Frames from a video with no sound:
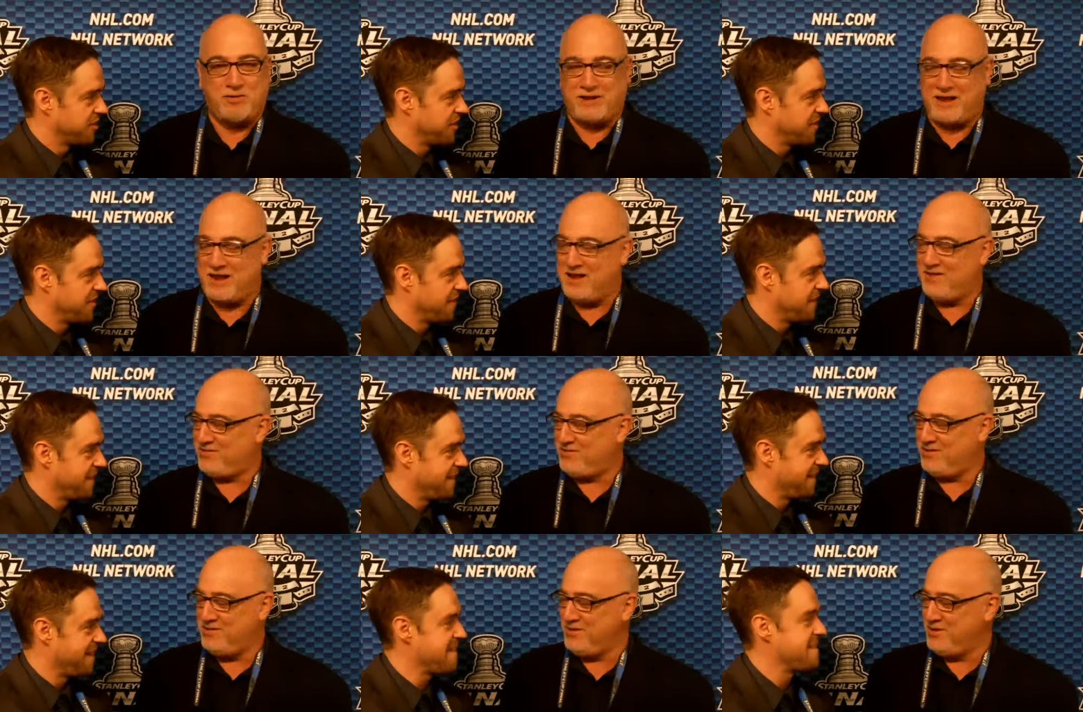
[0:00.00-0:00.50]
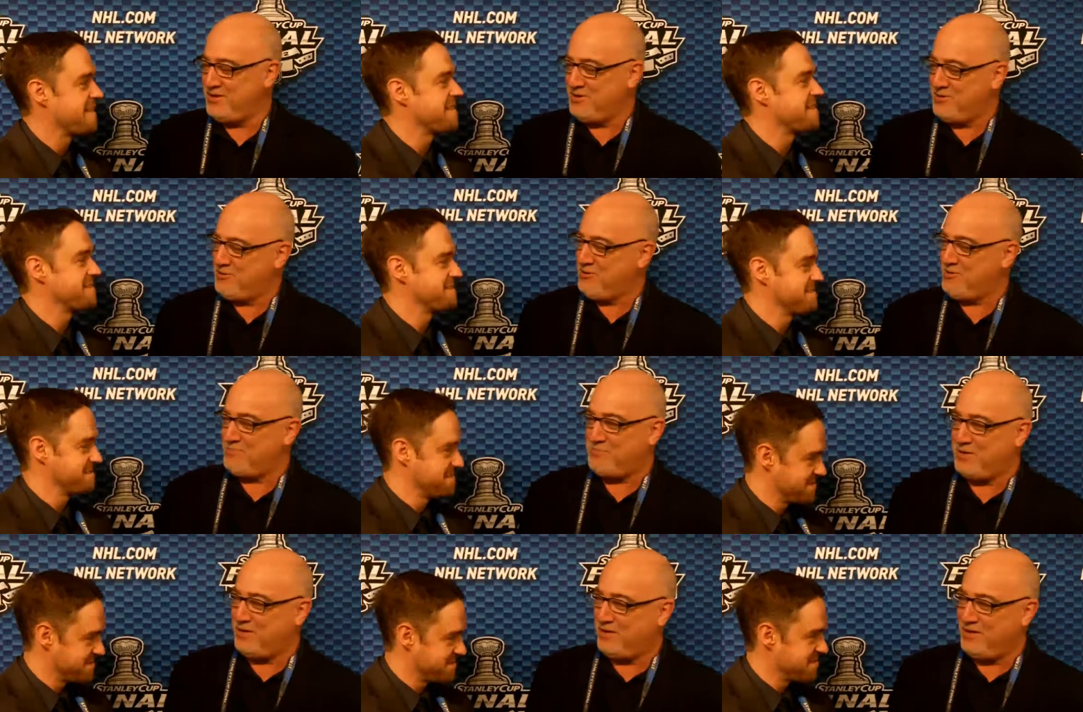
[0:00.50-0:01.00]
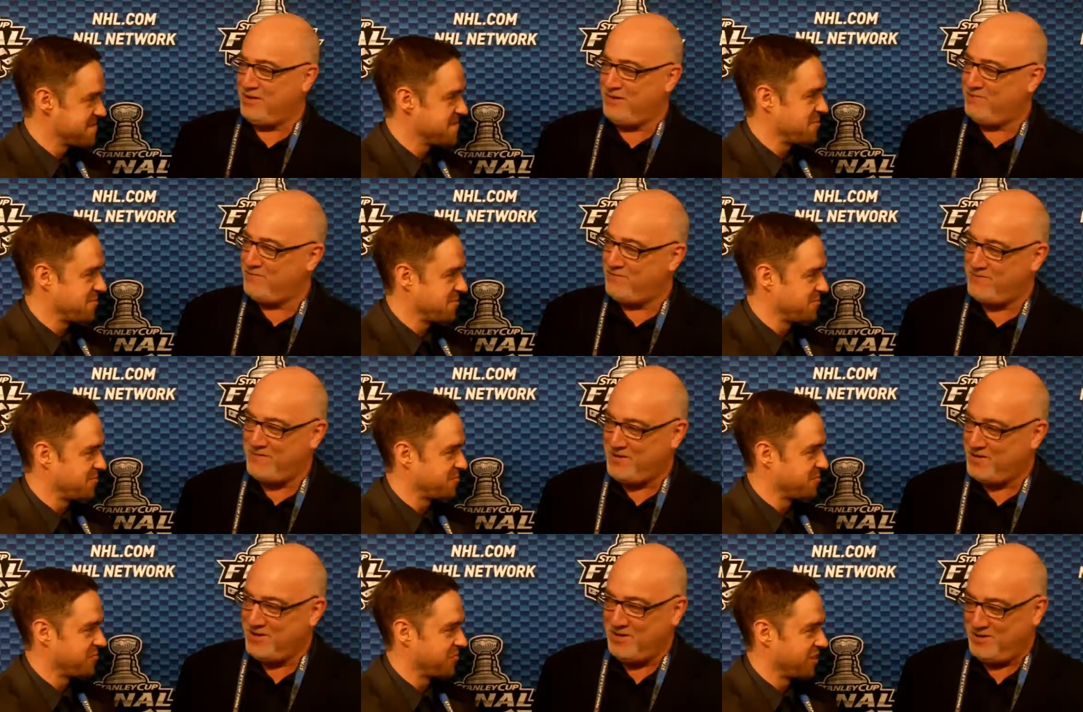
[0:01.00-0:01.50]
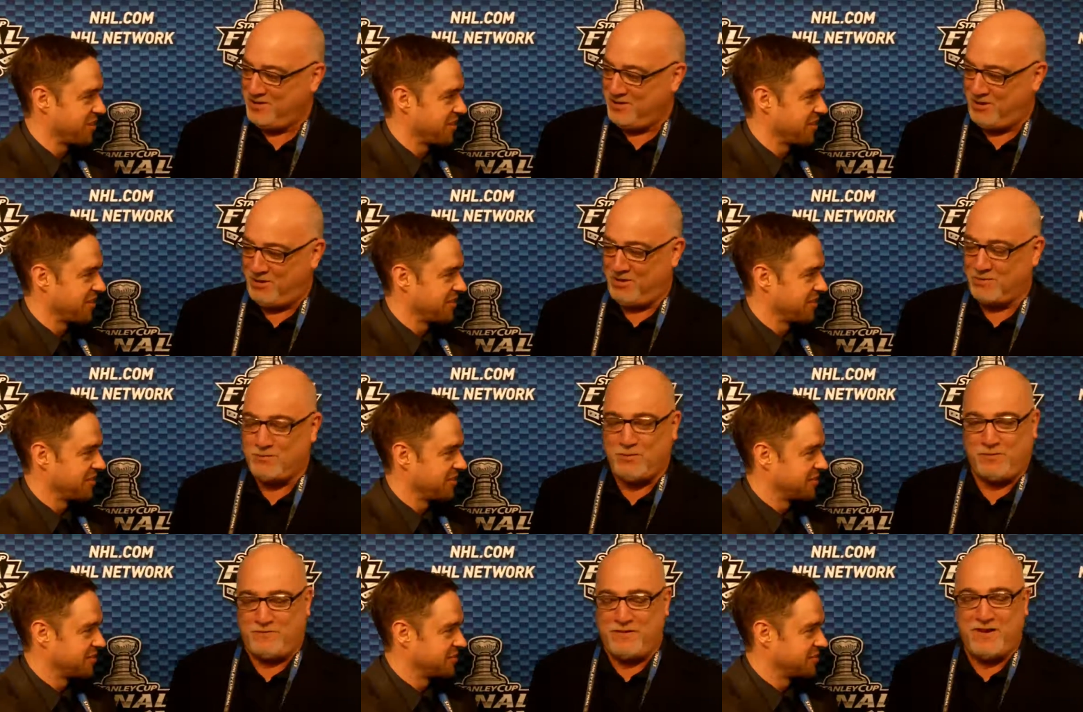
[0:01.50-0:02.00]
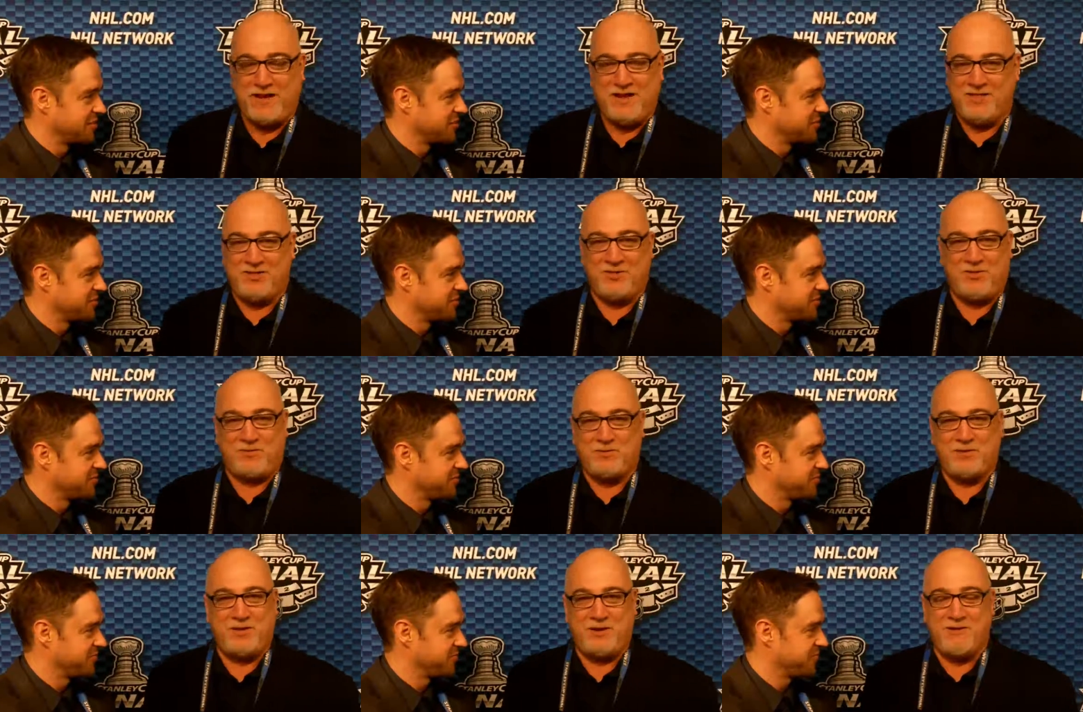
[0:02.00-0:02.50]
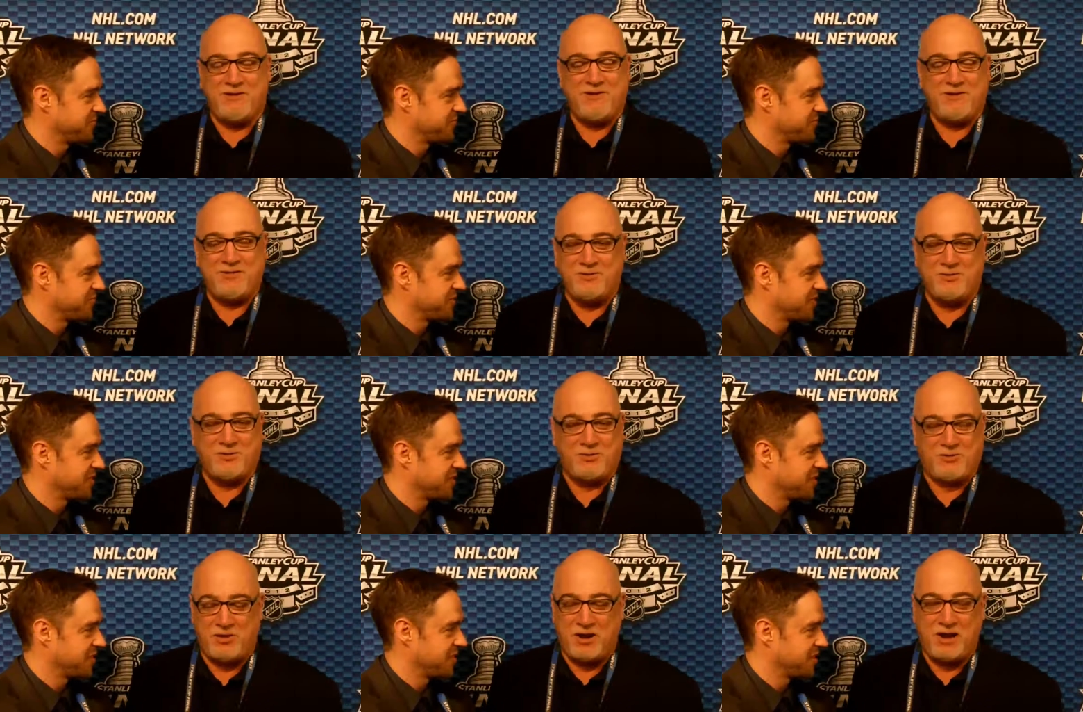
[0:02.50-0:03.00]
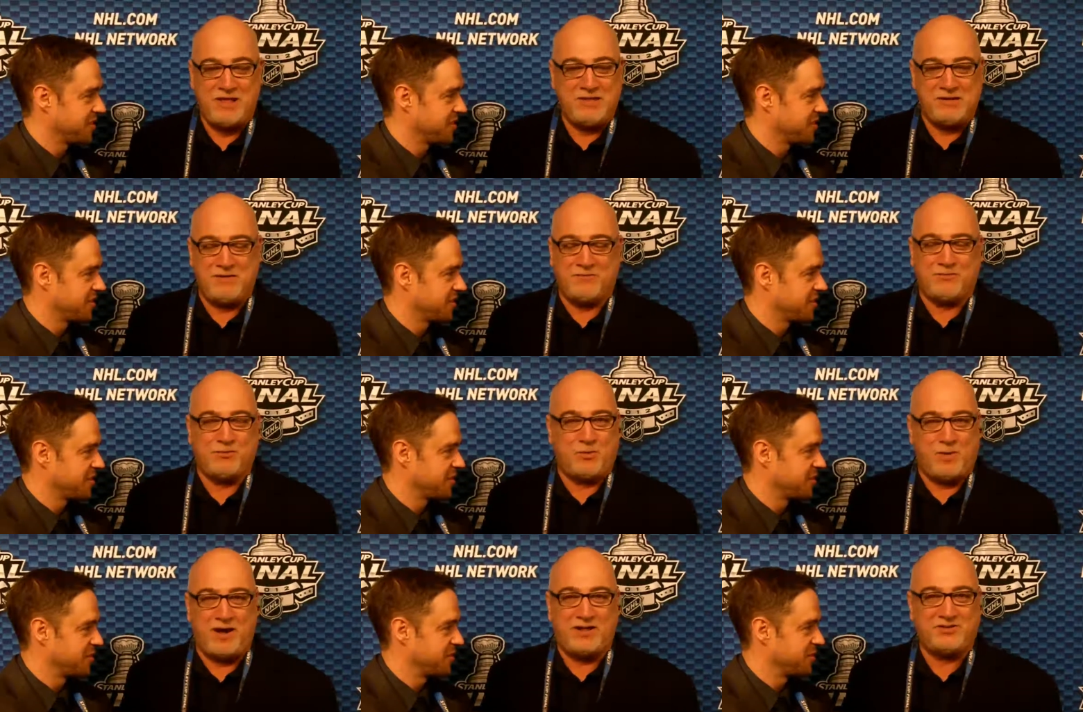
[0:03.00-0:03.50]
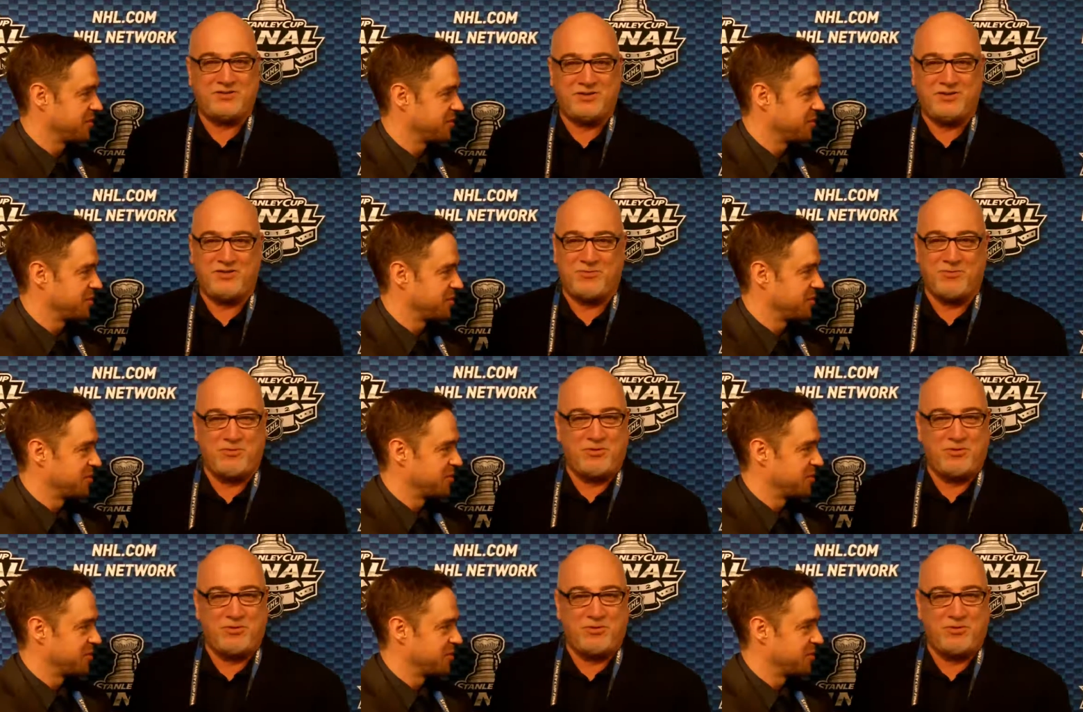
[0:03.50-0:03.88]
Speaker 1: broadcasting to Europe. We love all of our fans over there, and they're crazy enough to watch